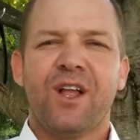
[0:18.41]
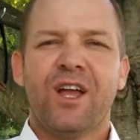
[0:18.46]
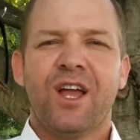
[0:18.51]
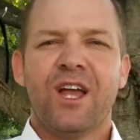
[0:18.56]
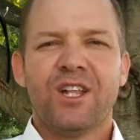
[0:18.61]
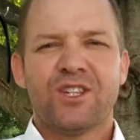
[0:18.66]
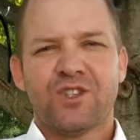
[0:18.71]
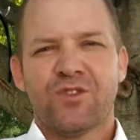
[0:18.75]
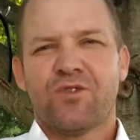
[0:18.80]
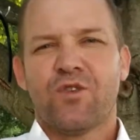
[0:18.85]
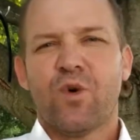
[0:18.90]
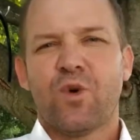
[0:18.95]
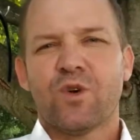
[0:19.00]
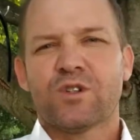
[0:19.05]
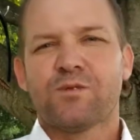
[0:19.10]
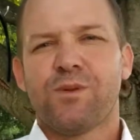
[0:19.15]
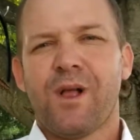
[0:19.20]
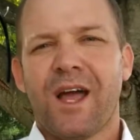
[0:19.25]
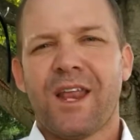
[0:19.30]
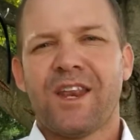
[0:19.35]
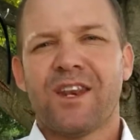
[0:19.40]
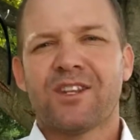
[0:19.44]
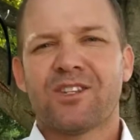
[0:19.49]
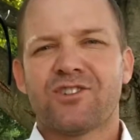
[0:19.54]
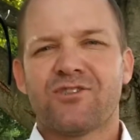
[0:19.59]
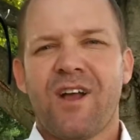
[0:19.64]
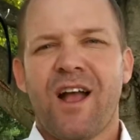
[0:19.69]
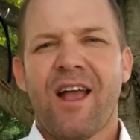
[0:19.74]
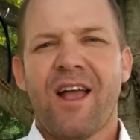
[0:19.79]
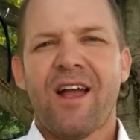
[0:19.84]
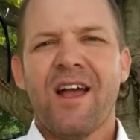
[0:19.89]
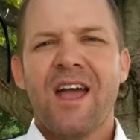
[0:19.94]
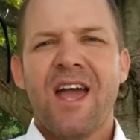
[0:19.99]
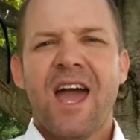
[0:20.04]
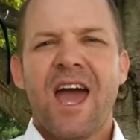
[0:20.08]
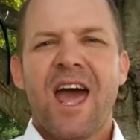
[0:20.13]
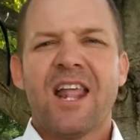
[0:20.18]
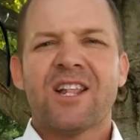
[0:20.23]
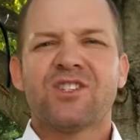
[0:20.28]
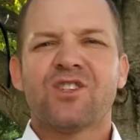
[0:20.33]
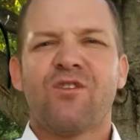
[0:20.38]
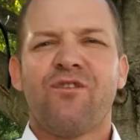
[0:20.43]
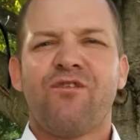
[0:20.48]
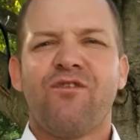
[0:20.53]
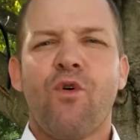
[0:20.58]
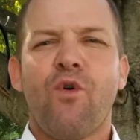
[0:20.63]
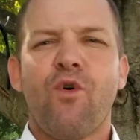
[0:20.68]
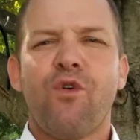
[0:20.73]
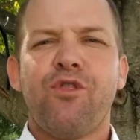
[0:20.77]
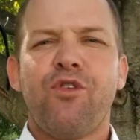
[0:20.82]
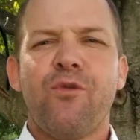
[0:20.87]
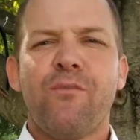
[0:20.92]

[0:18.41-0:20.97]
It's of course played in Australia, and it's the fourth